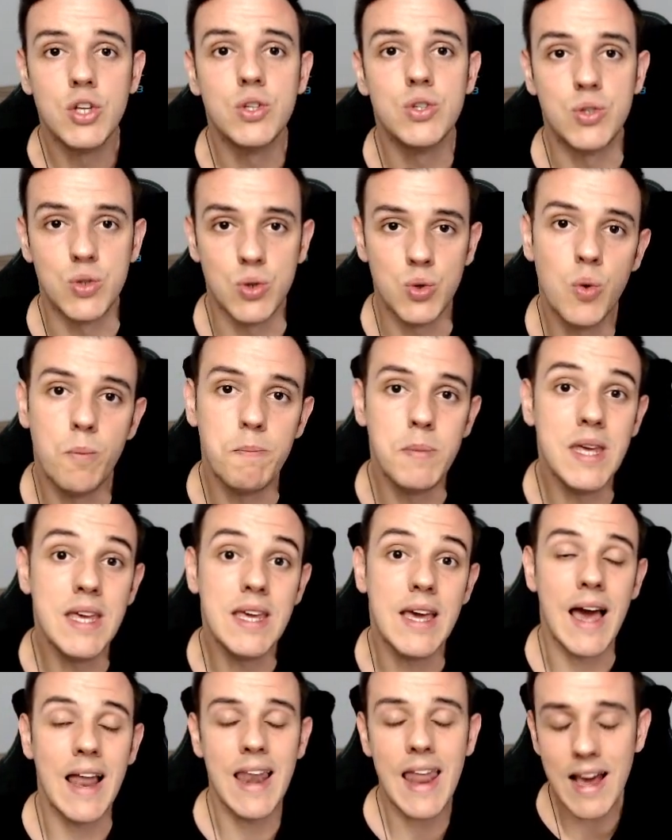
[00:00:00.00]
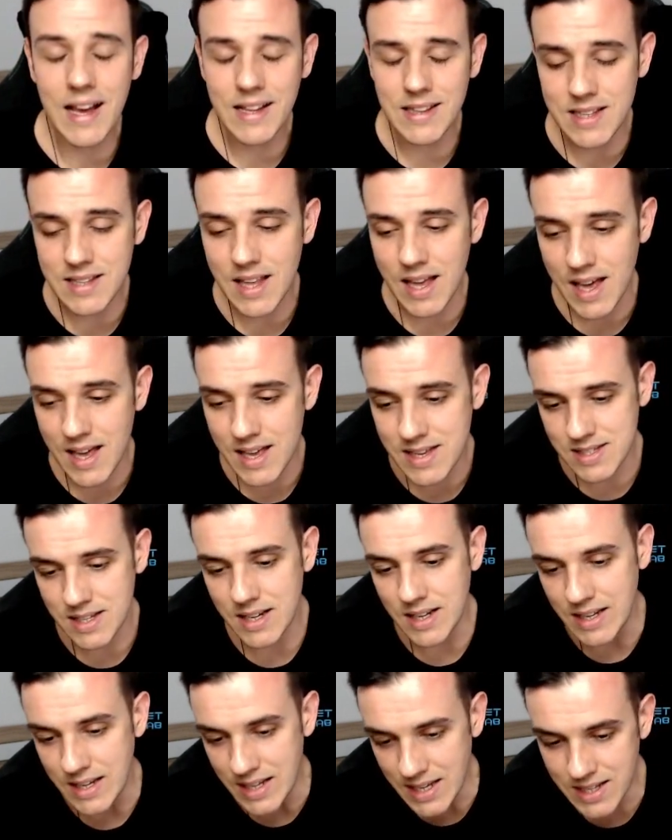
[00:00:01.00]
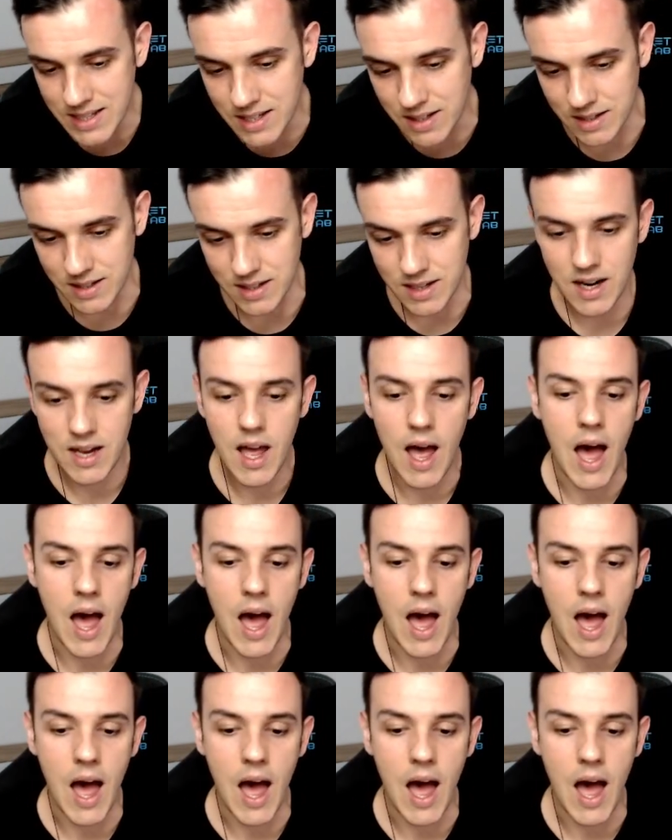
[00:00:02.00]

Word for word: to be elected as a leader.